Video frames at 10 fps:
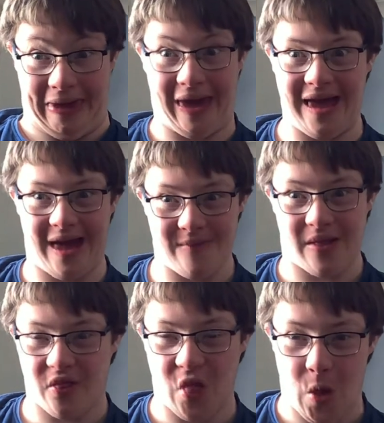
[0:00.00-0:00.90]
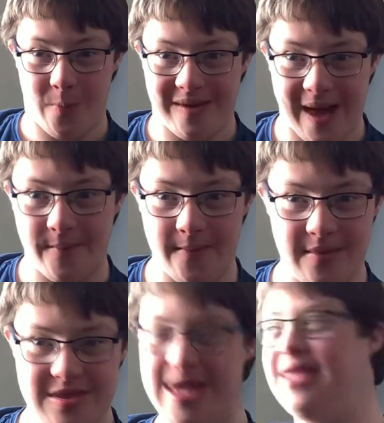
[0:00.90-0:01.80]
I am a filming, I'm a
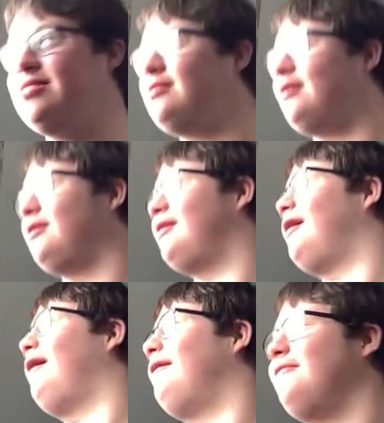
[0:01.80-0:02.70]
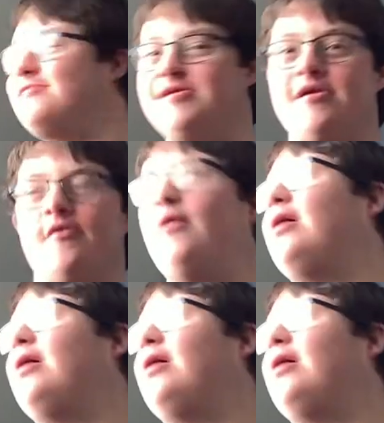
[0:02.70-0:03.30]
machine. what